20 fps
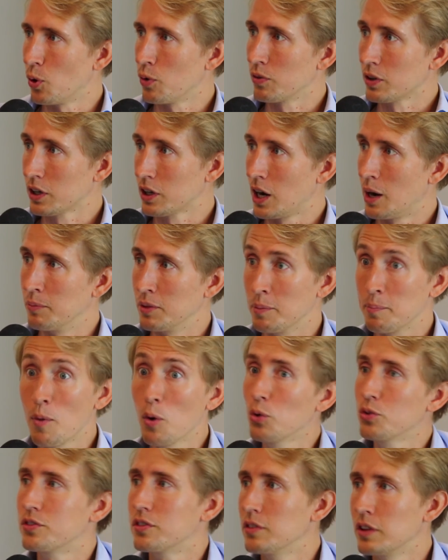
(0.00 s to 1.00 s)
overcome
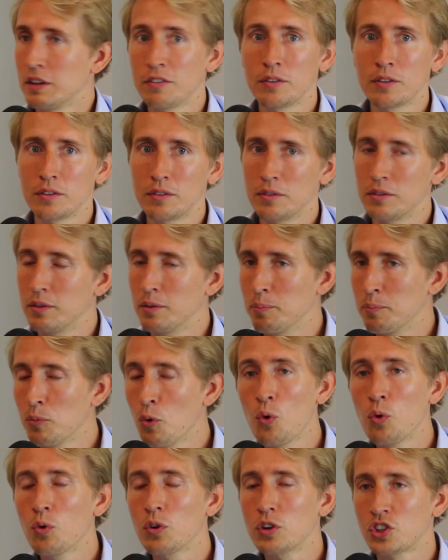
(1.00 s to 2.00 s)
even
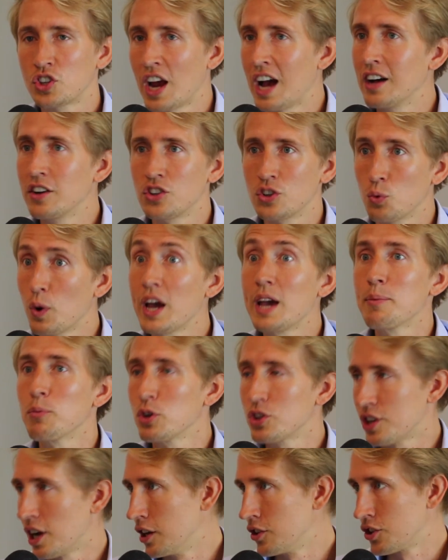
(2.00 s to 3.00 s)
more challenging, way more
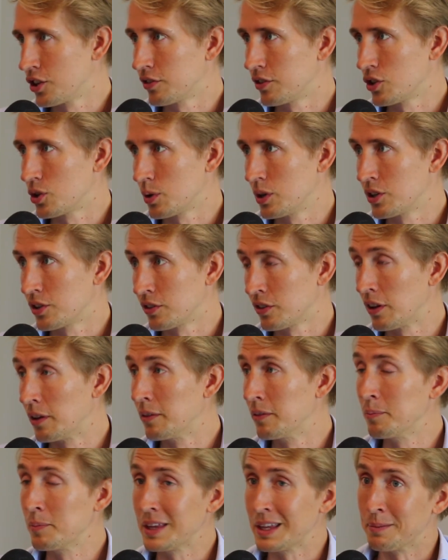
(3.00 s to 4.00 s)
challenging situations
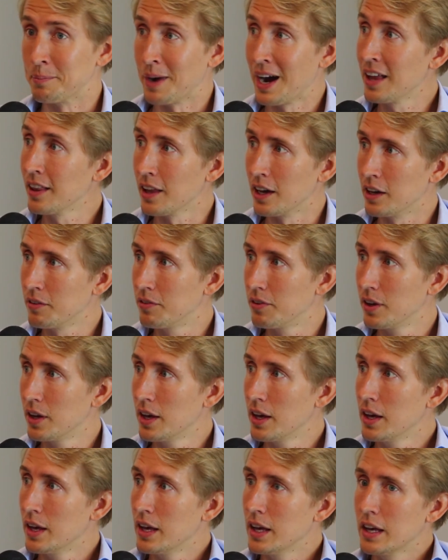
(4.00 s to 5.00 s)
than me in my life,
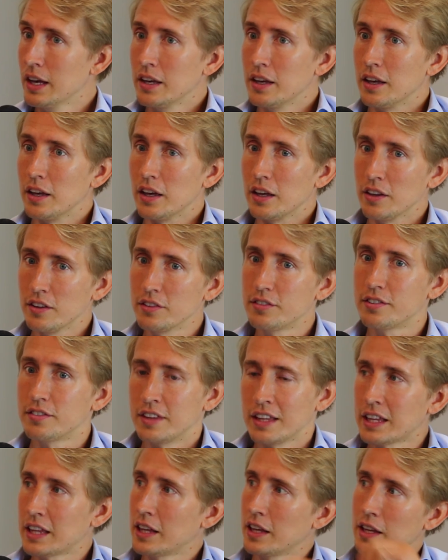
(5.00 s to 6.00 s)
is
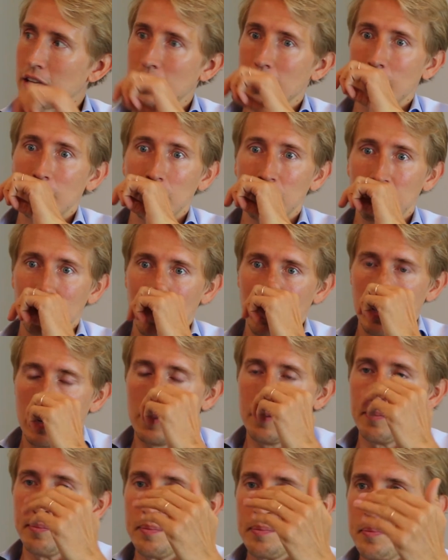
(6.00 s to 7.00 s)
thinking of
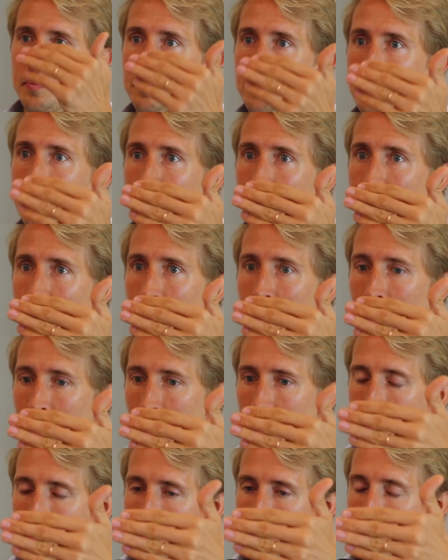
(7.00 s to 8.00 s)

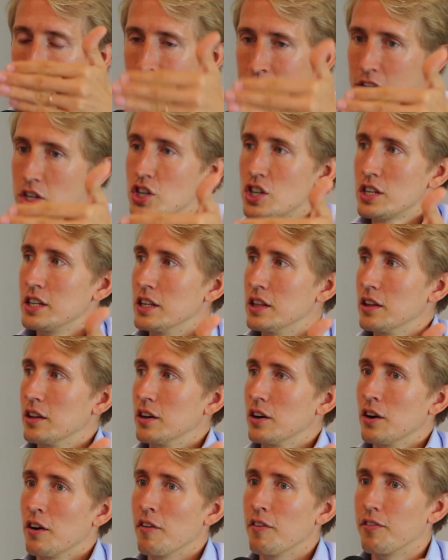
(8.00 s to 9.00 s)
a vision
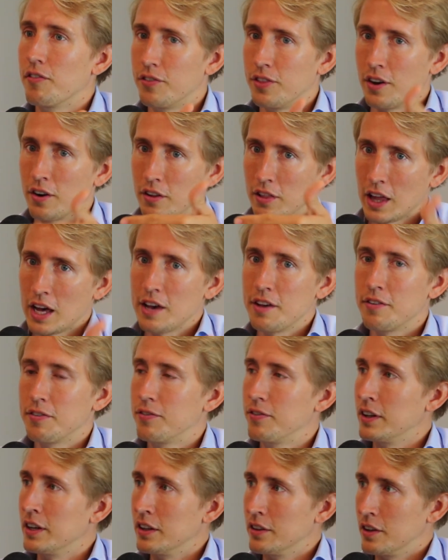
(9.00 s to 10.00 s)
of their
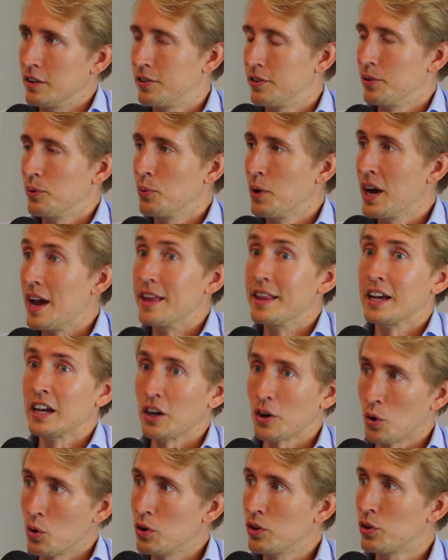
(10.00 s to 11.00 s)
life in a different way, and
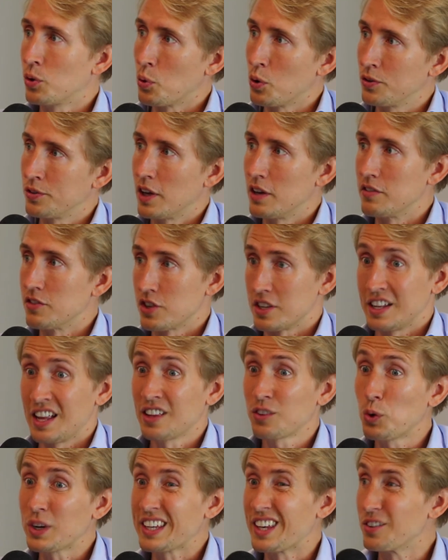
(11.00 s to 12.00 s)
then going towards that vision.
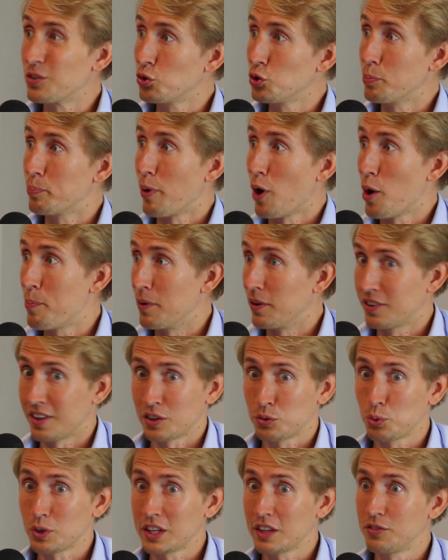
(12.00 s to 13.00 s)
That's what gives you purpose.
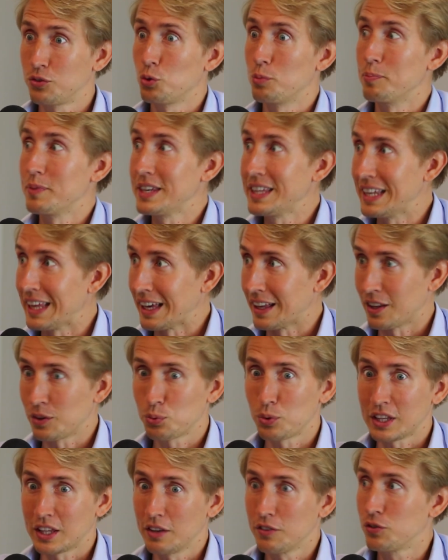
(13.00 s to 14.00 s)
That's what gives you meaning. That's
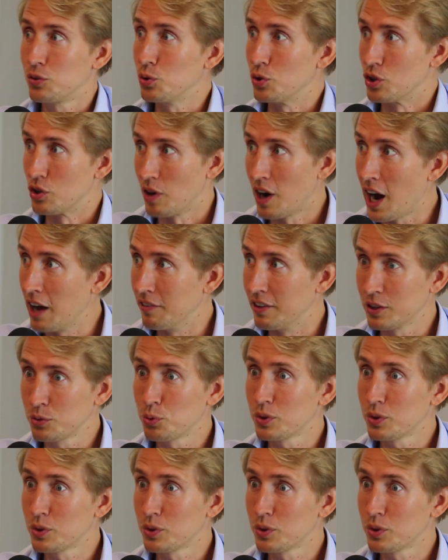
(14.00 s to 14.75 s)
what gives you drive. That's